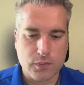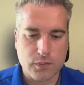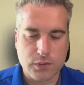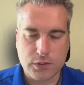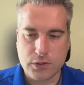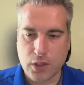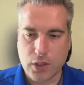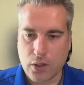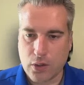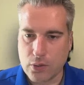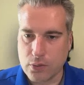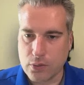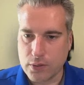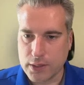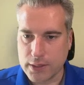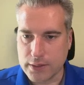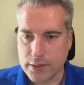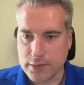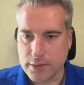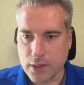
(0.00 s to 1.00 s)
Joe
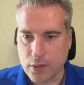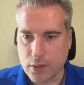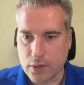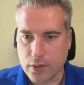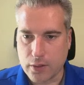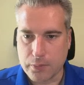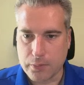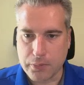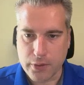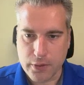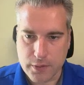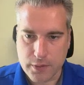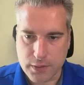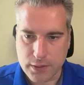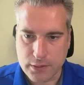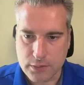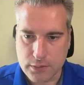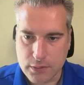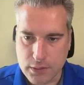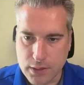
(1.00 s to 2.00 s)
is our
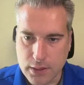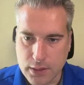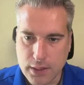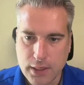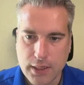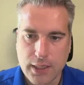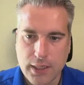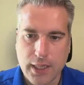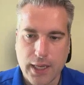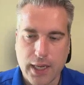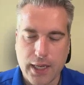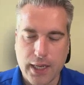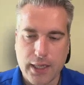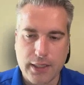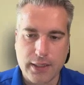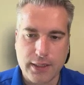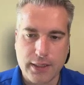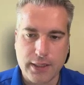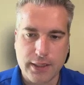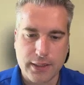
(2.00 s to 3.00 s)
person,
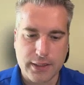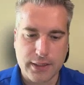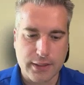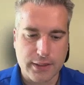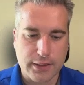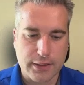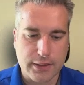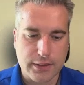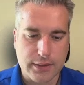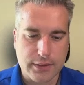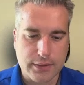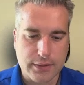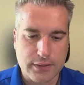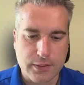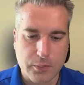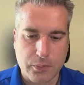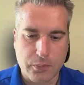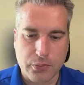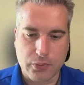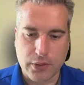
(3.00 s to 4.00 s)
and he is
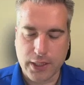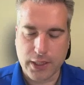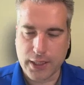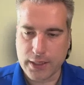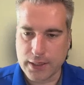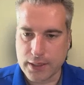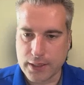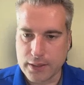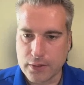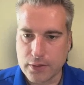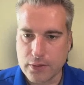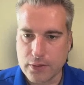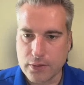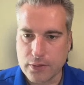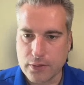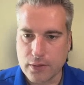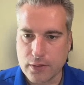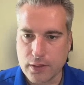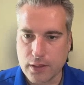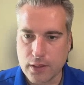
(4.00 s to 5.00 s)
bringing in
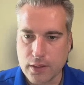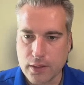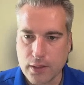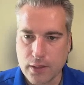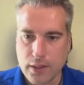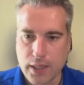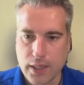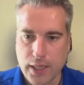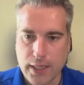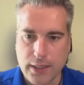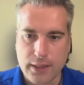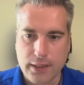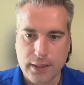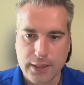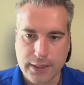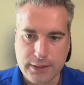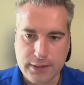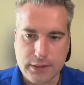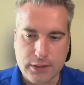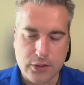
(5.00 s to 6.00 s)
at
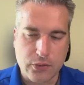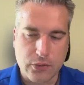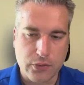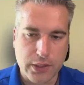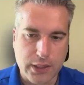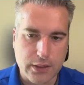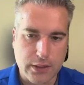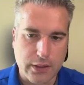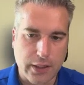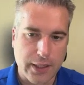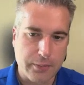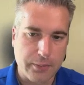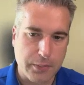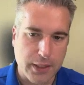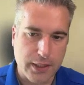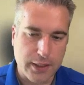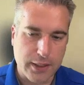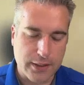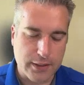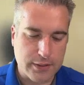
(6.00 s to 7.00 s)
least 3 client
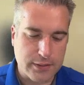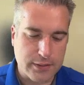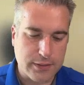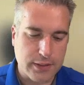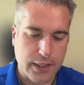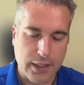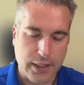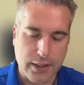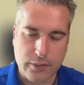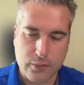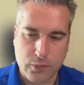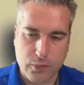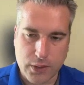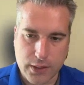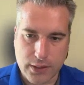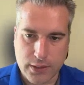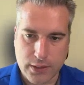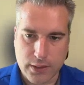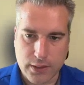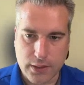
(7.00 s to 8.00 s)
meetings a
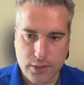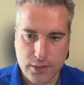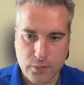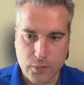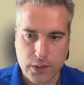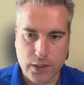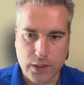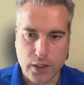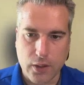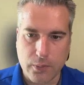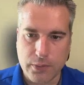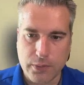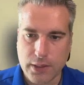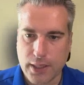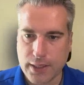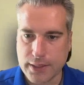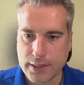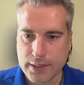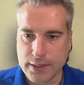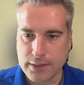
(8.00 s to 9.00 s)
week. We hope
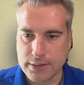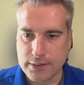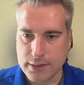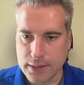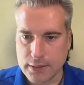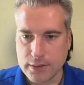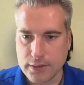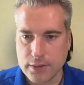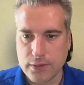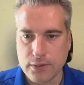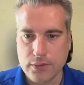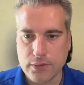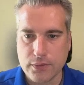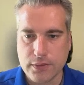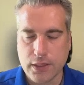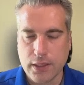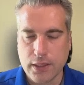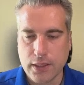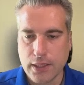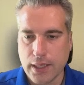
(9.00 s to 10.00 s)
that continues,
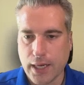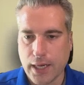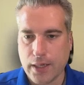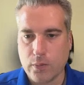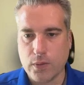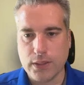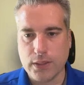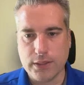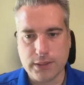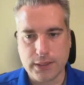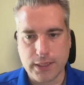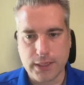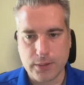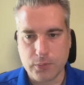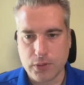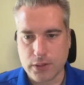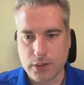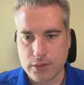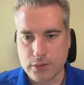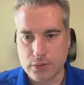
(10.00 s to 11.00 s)
and we just
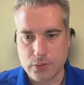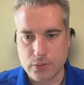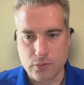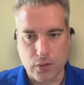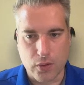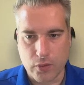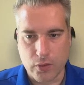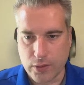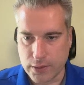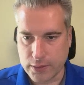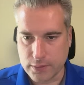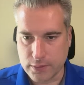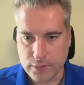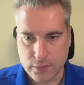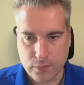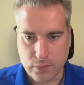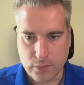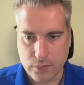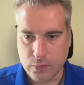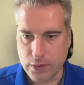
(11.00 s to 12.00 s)
keep growing
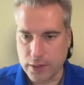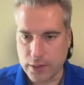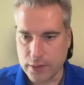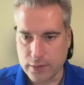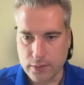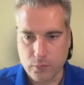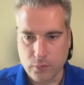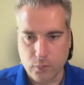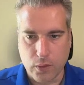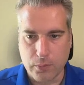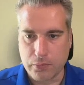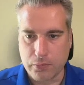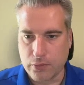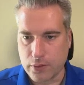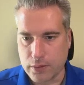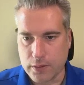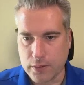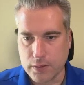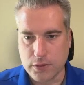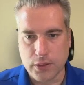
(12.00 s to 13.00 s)
with what
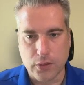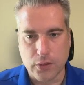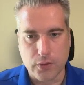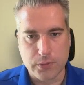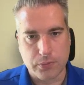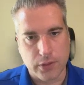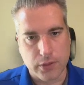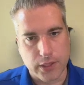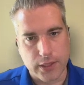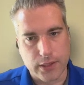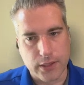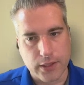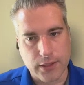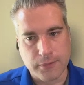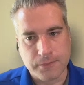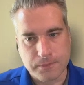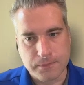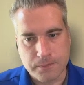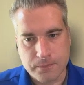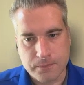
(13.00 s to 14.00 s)
Joe is bringing in.